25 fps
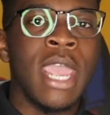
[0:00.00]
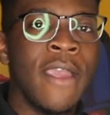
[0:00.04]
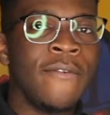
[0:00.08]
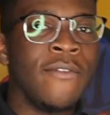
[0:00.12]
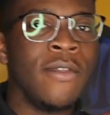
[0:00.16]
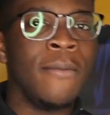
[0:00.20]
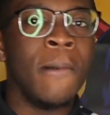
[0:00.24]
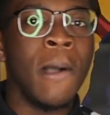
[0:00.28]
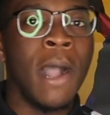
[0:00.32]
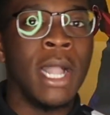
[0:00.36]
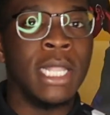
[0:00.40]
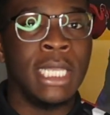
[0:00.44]

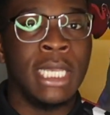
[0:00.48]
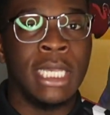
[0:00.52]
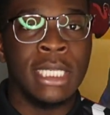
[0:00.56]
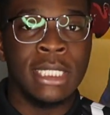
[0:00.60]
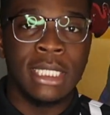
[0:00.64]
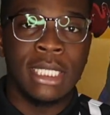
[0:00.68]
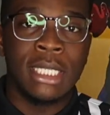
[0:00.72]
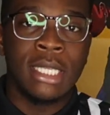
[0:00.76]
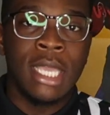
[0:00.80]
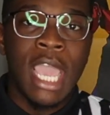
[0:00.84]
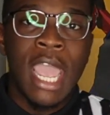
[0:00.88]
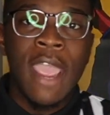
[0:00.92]
everybody.
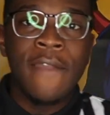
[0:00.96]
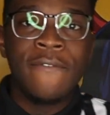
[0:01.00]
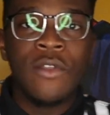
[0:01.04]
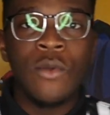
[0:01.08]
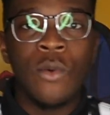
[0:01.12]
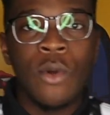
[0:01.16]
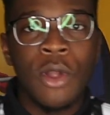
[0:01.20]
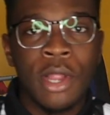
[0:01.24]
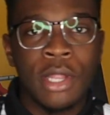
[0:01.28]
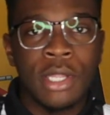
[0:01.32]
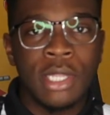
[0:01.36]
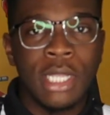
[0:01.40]

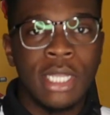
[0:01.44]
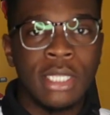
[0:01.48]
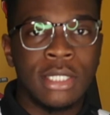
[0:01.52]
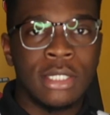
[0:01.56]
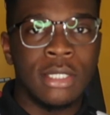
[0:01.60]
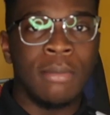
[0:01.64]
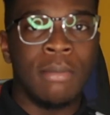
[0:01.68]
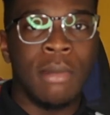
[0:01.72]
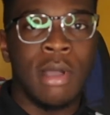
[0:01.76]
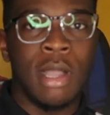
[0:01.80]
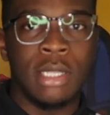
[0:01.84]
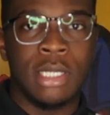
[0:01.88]
Everywhere needs
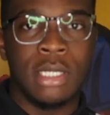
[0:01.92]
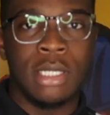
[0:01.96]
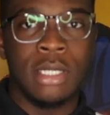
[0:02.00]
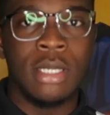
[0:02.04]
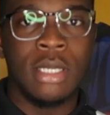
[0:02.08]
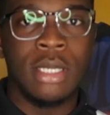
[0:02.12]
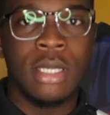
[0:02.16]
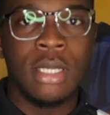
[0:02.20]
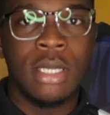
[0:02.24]
somebody.